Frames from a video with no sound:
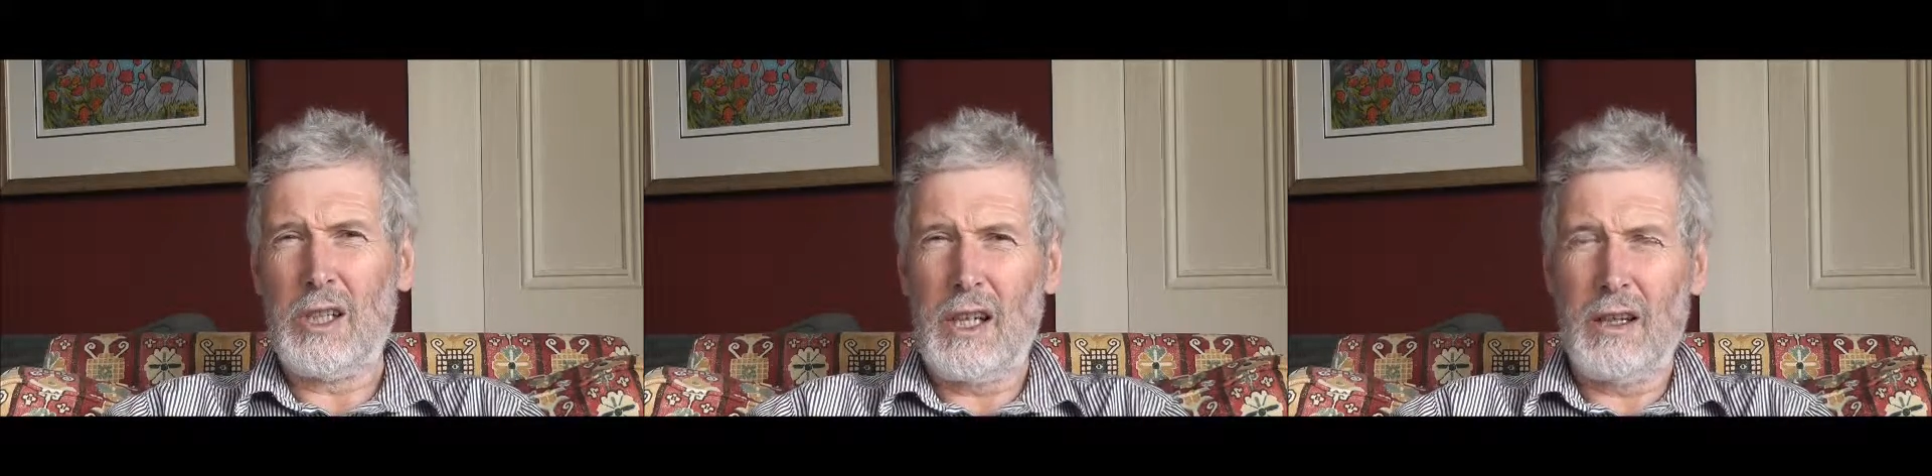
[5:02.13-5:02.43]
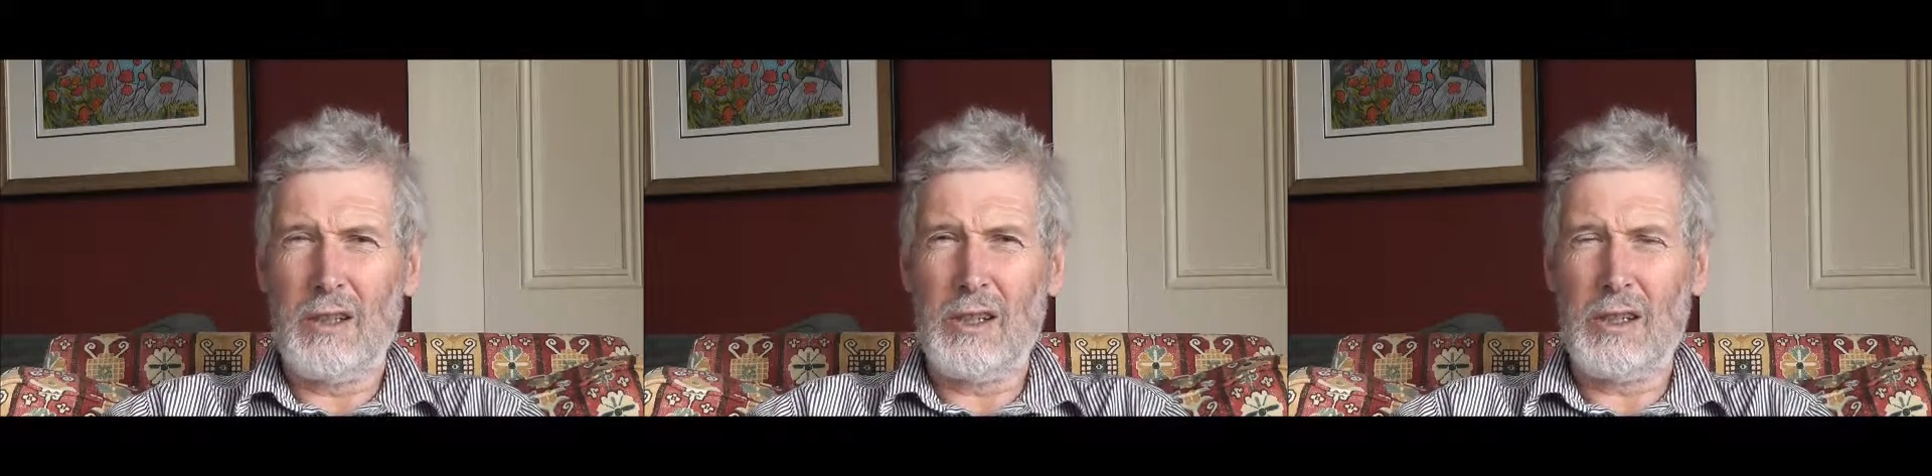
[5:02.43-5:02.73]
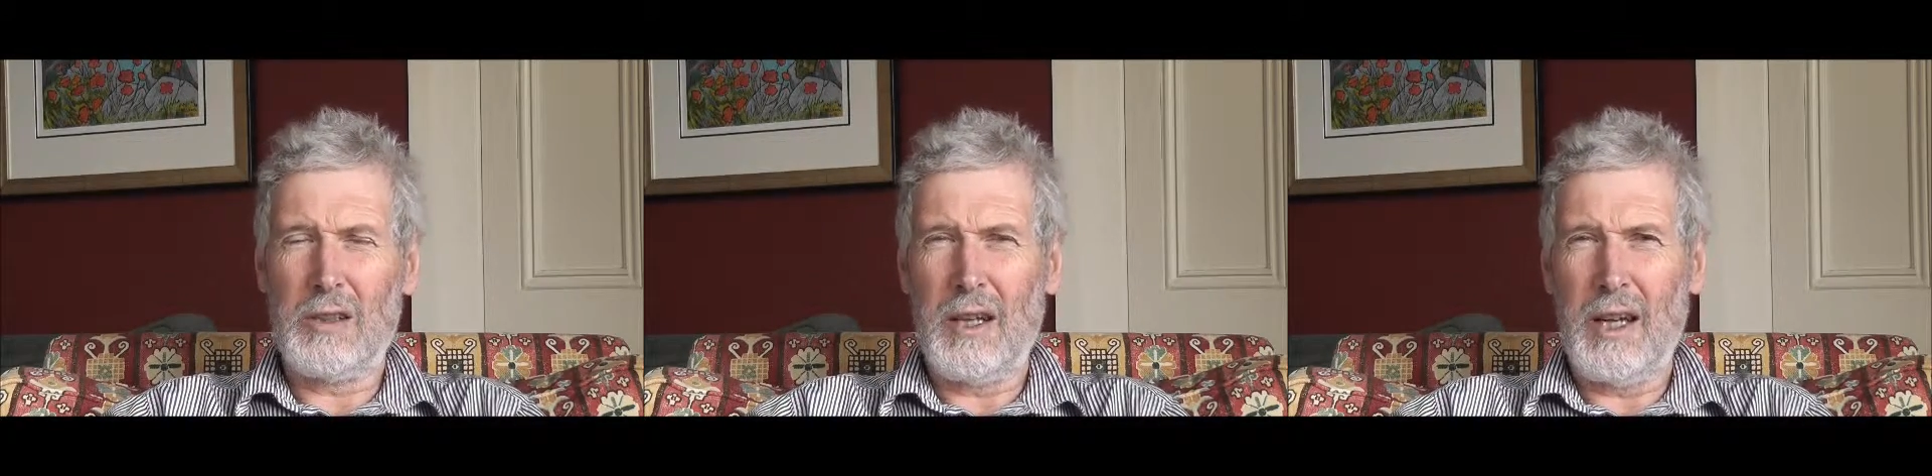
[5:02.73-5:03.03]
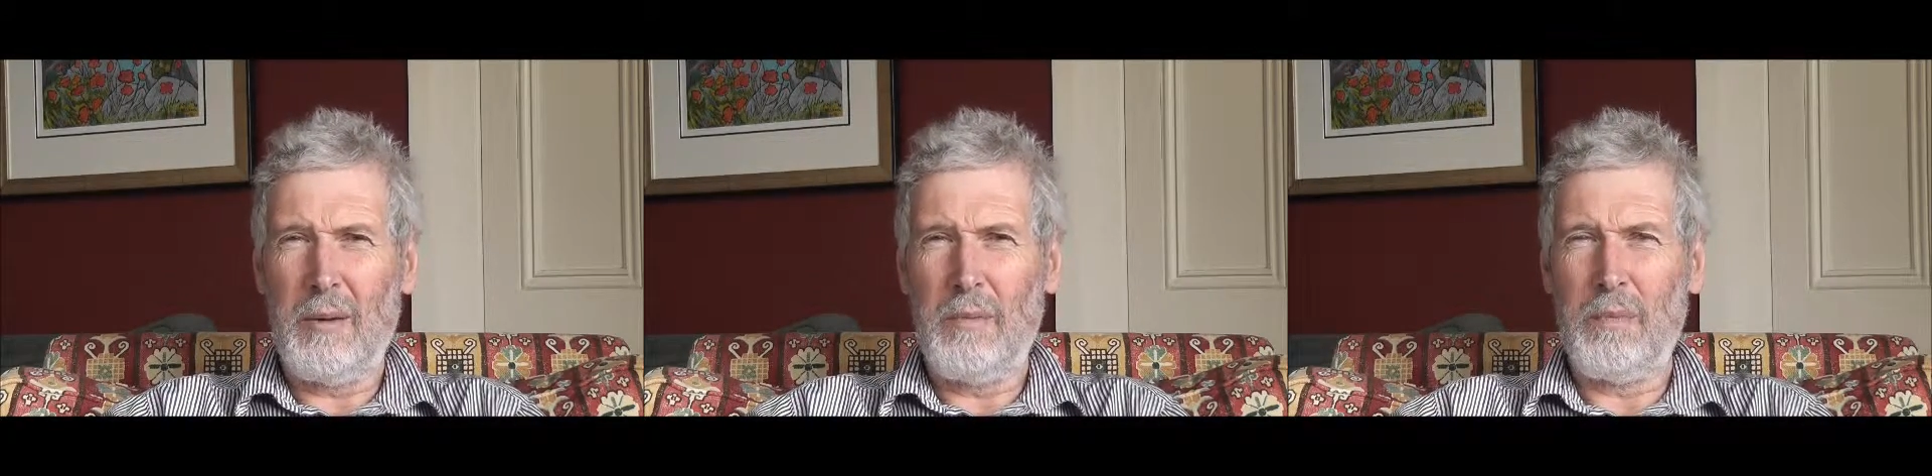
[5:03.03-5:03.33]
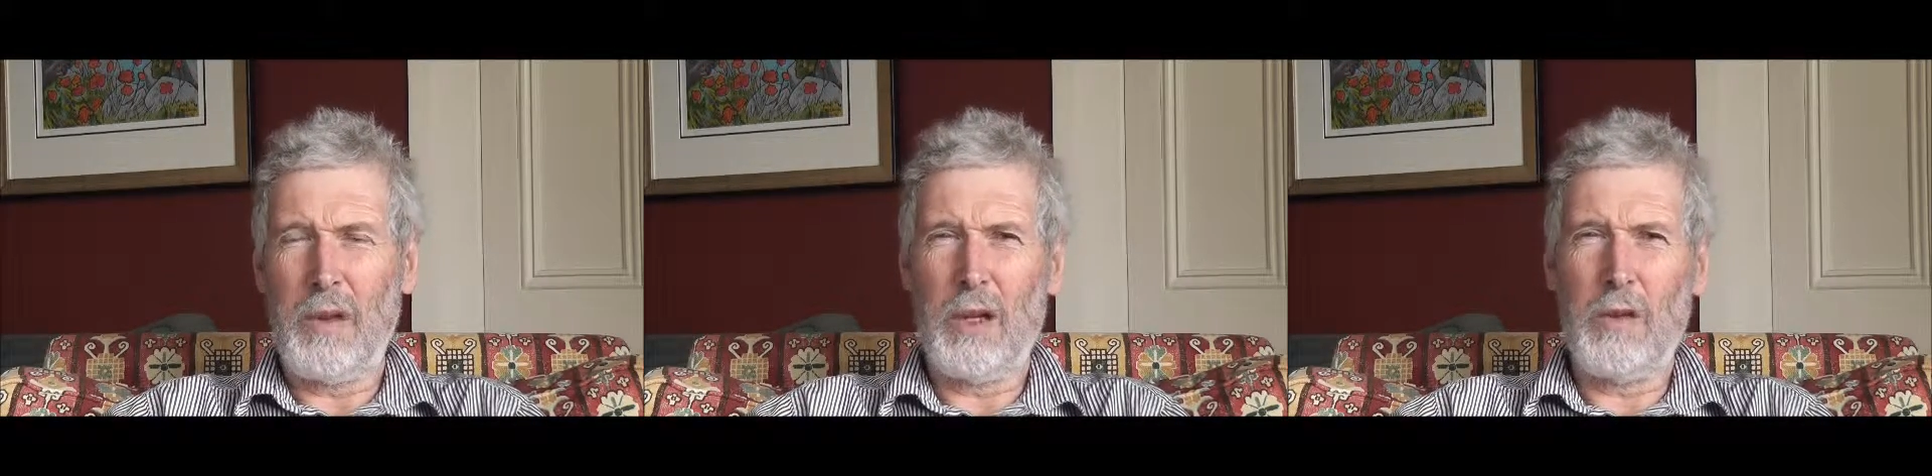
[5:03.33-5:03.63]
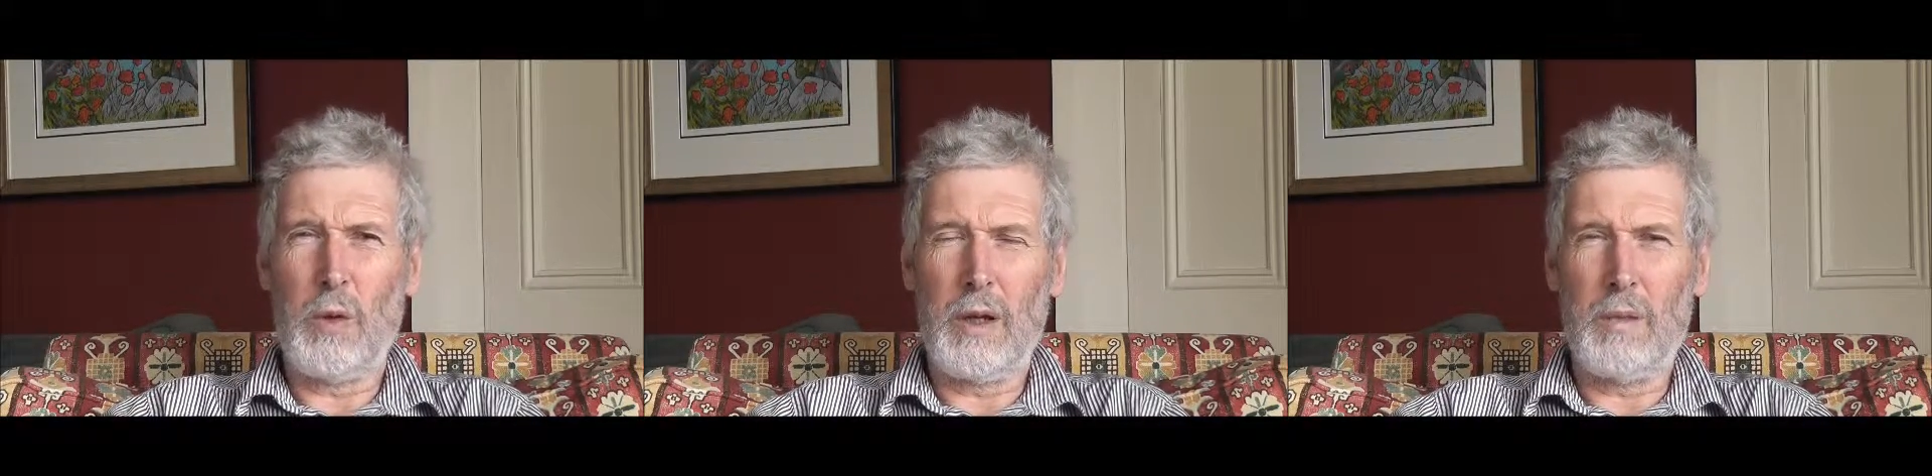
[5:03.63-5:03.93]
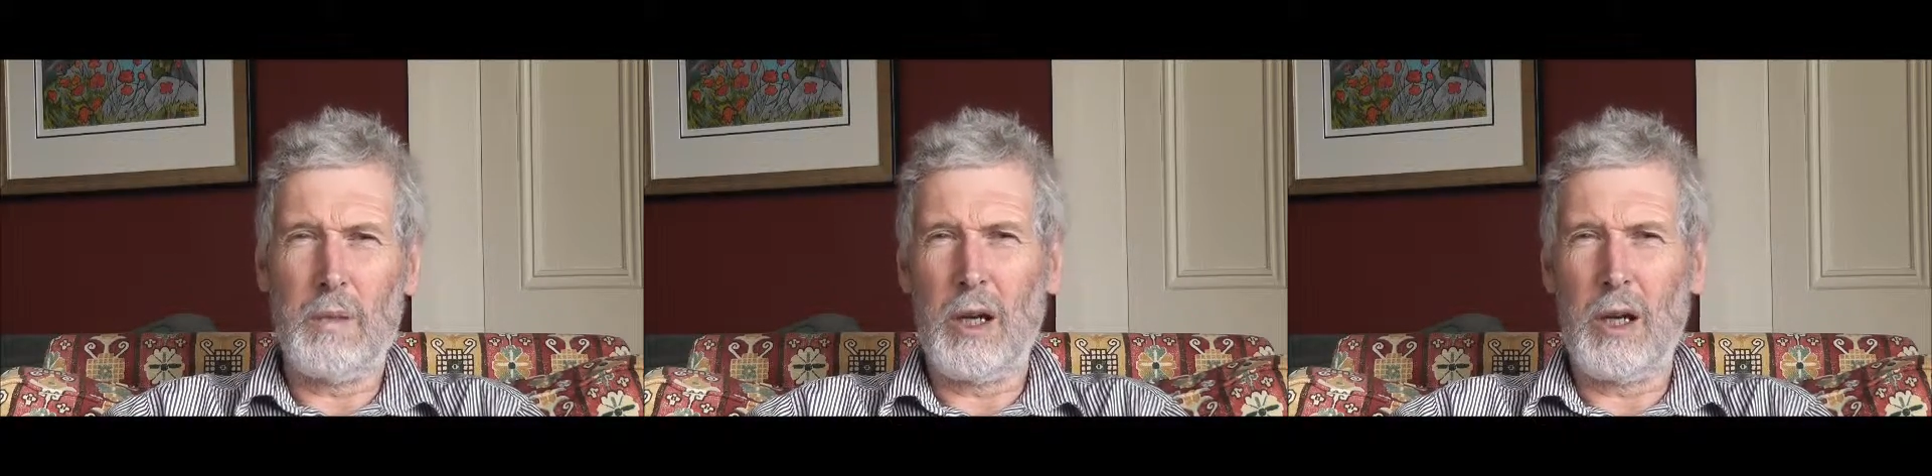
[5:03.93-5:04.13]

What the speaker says: sound is overridden